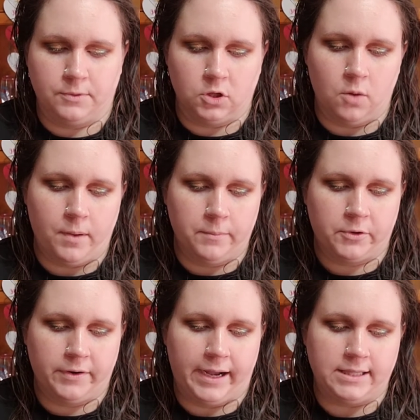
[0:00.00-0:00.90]
glow balm
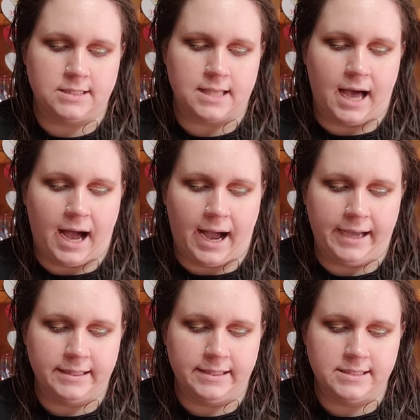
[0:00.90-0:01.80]
creates the
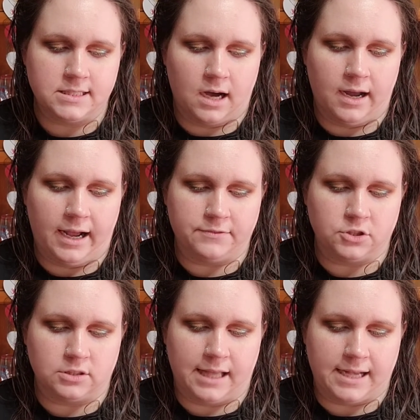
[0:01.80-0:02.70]
highly sought
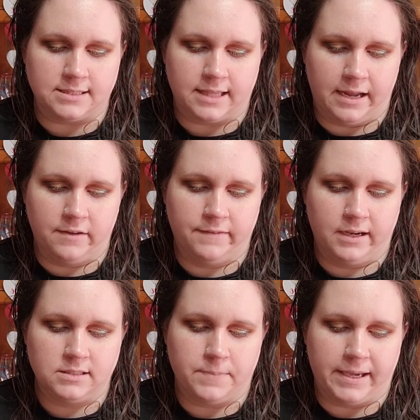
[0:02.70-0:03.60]
after glass skin
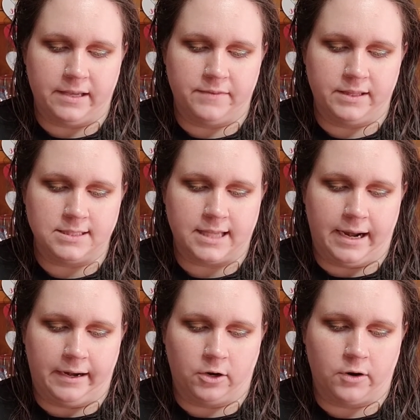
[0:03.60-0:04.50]
effect by giving the
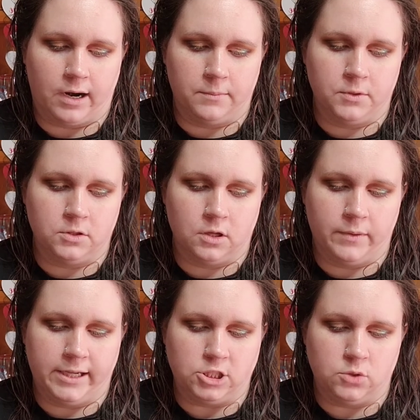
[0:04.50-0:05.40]
skin an incredible
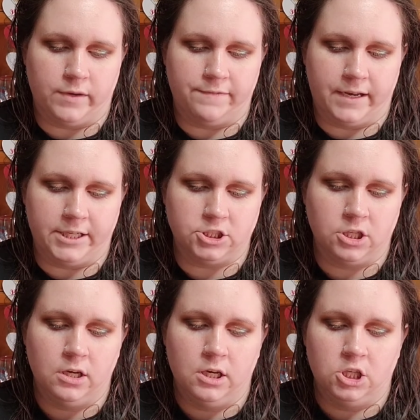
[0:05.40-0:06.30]
glowy and dewy finish.
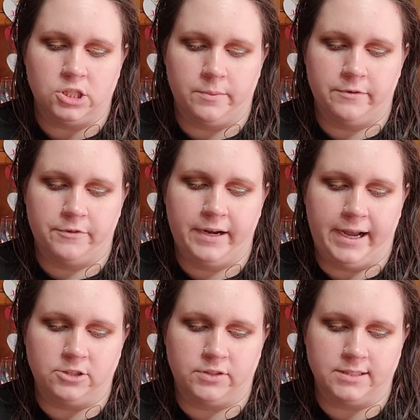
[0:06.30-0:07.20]
Shimmer free
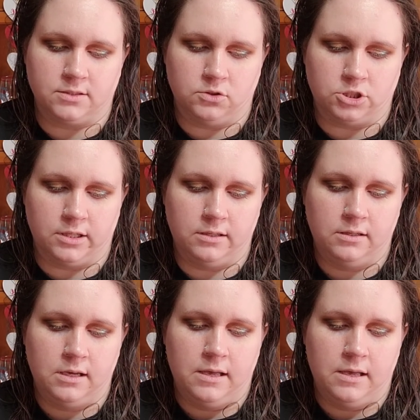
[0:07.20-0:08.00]
and translucent.